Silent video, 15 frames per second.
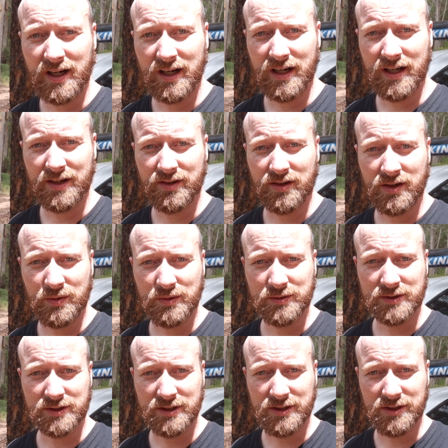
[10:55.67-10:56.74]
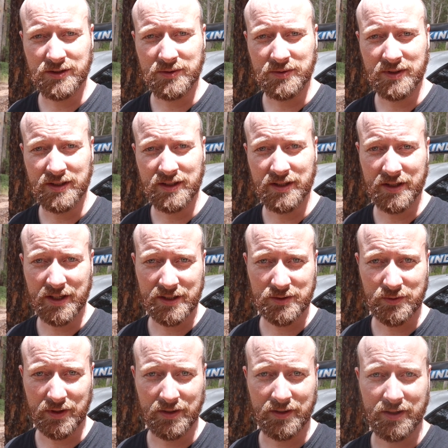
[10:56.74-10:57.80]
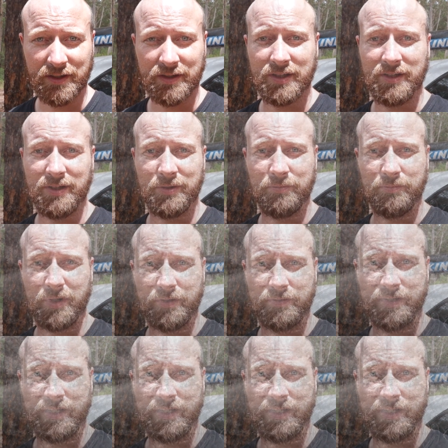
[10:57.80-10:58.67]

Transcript: and I will see you in the next one. Okay, bye for